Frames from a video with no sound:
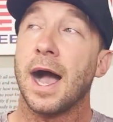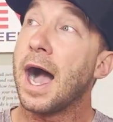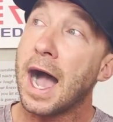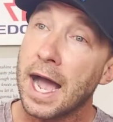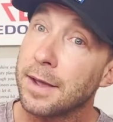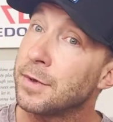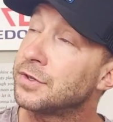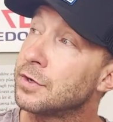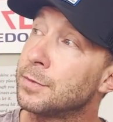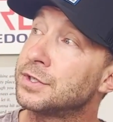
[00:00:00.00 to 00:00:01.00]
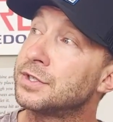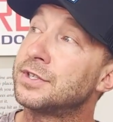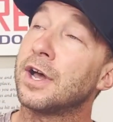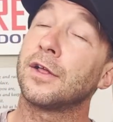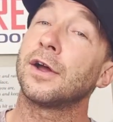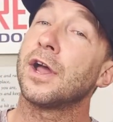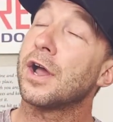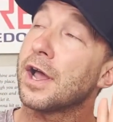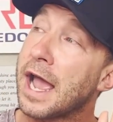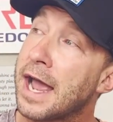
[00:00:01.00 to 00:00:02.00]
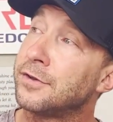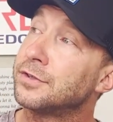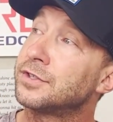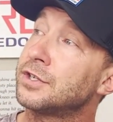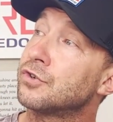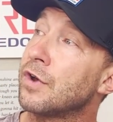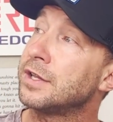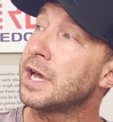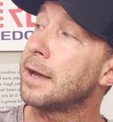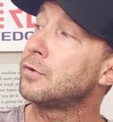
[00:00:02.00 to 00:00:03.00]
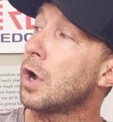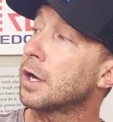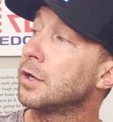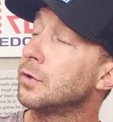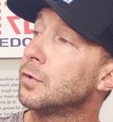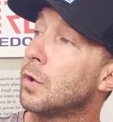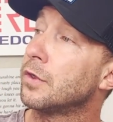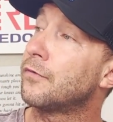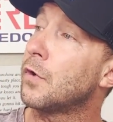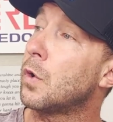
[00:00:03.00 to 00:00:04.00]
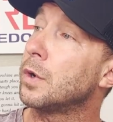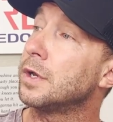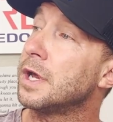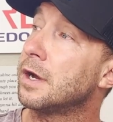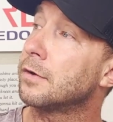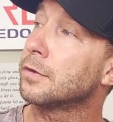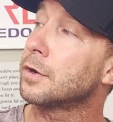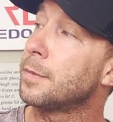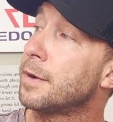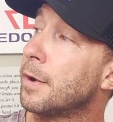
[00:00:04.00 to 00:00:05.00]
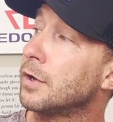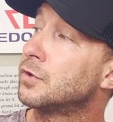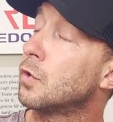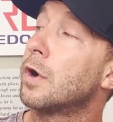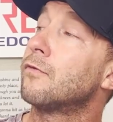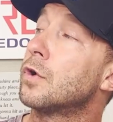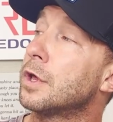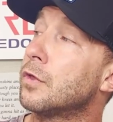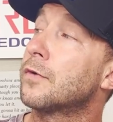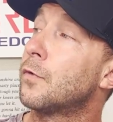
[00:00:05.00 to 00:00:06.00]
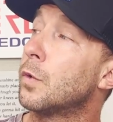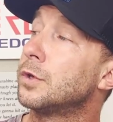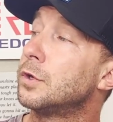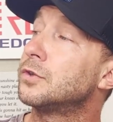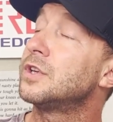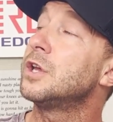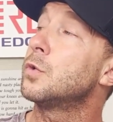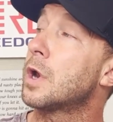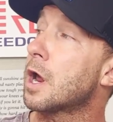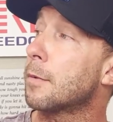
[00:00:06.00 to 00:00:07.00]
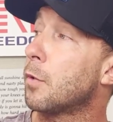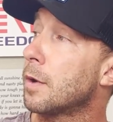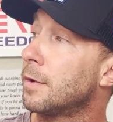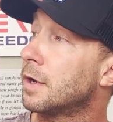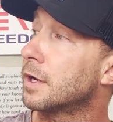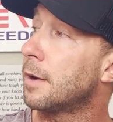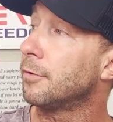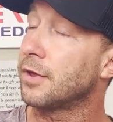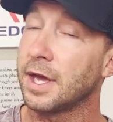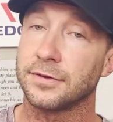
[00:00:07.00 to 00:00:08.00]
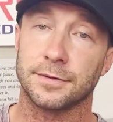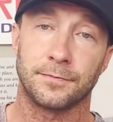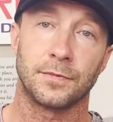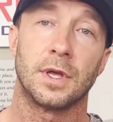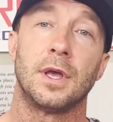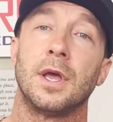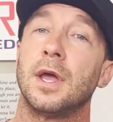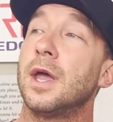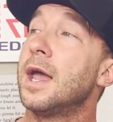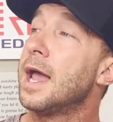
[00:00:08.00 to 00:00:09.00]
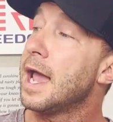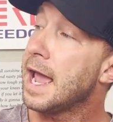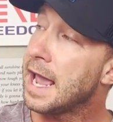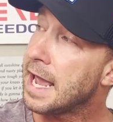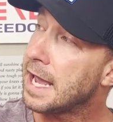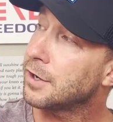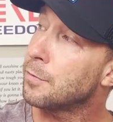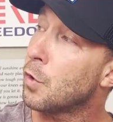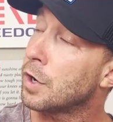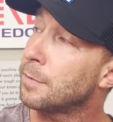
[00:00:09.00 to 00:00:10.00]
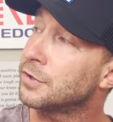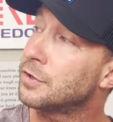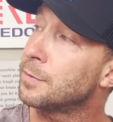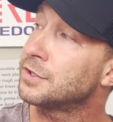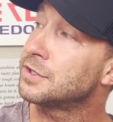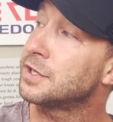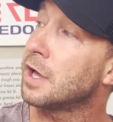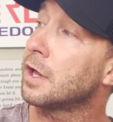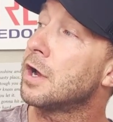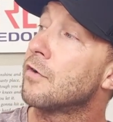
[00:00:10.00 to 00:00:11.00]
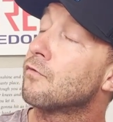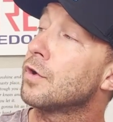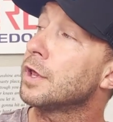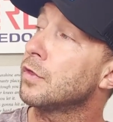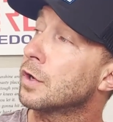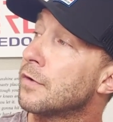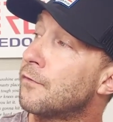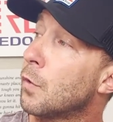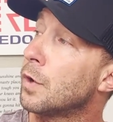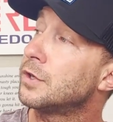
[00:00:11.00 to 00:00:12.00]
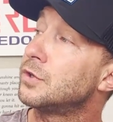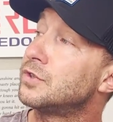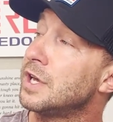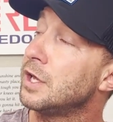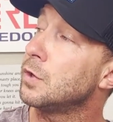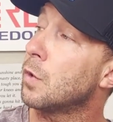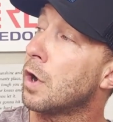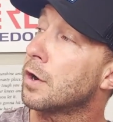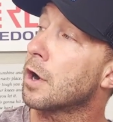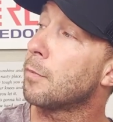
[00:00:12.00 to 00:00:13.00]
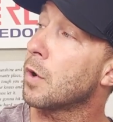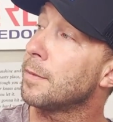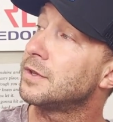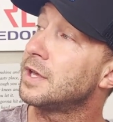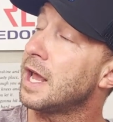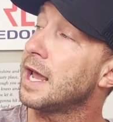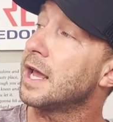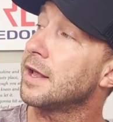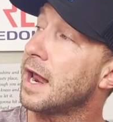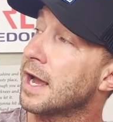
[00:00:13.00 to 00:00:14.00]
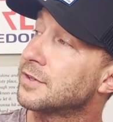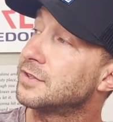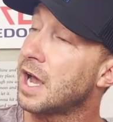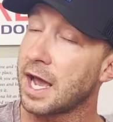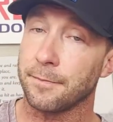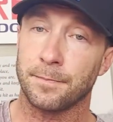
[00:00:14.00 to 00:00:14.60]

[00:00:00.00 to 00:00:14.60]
Hi, Mr. and Mrs. Seller. Had such a great time talking to you on the phone and hearing a little bit about your story. Really look forward to seeing you at our appointment in a couple days. Hey, good morning, Mr. and Mrs. Seller. Really looking forward to seeing you on our appointment today at X time.